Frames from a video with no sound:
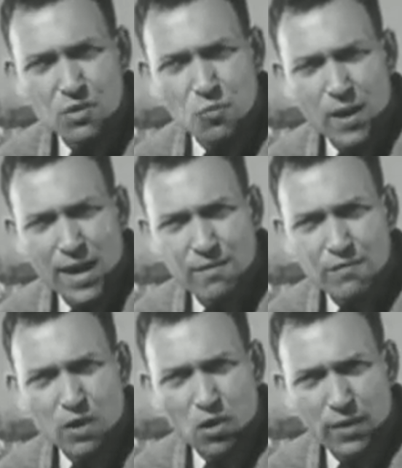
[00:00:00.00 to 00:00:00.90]
the
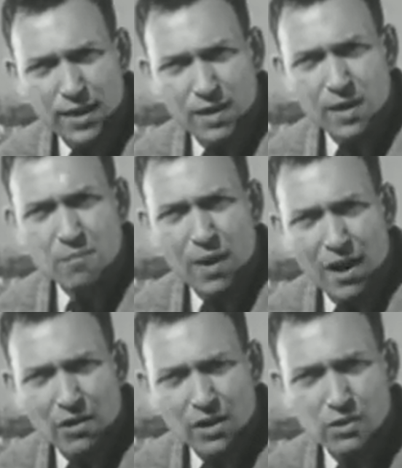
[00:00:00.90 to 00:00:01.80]
wave going
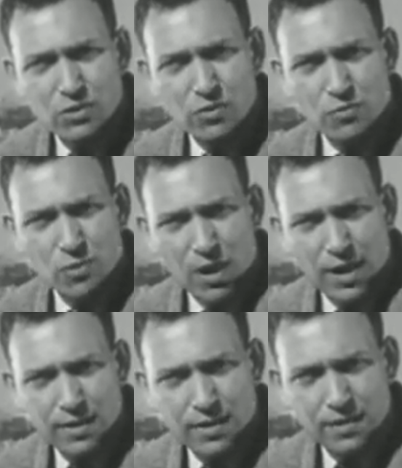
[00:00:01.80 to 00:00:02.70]
parallel to the
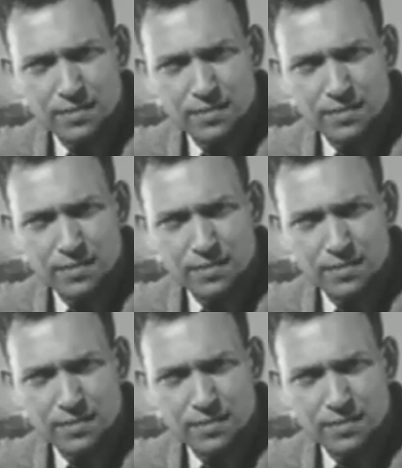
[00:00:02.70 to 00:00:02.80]
rod.